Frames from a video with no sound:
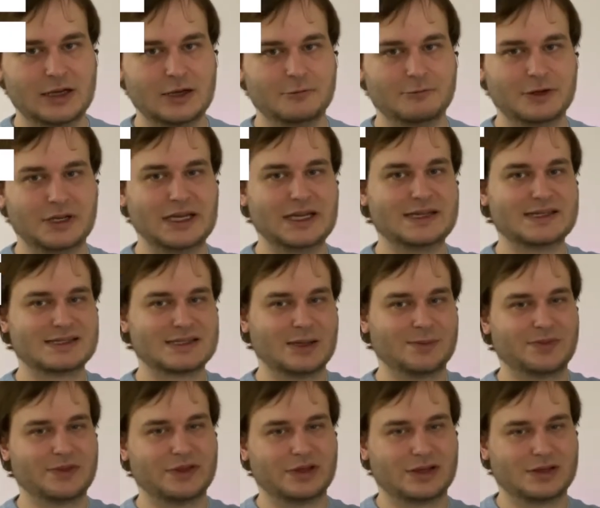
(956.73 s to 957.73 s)
We need
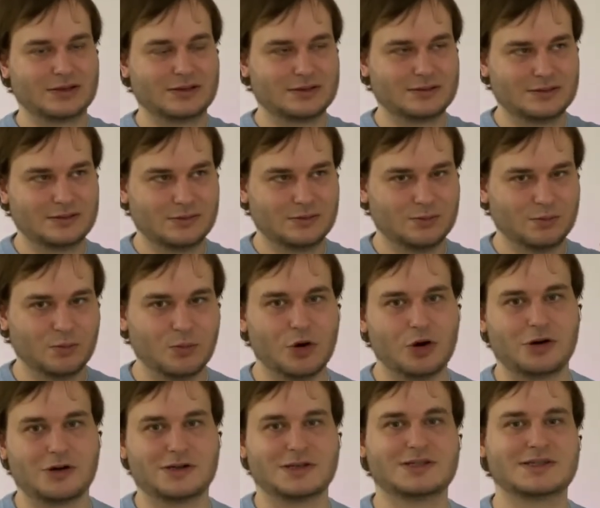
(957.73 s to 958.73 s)
something
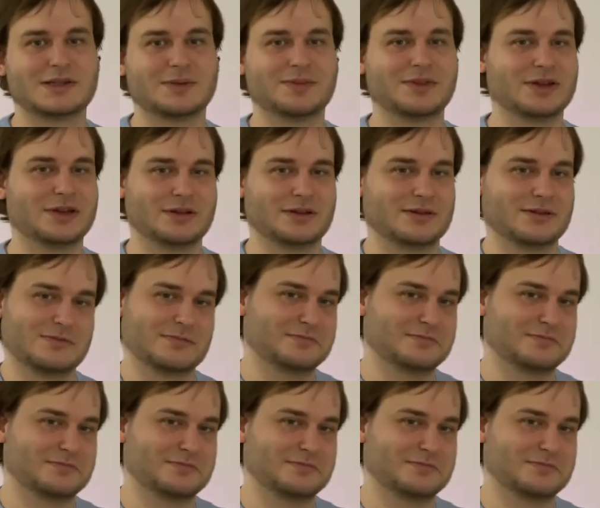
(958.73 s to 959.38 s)
more, something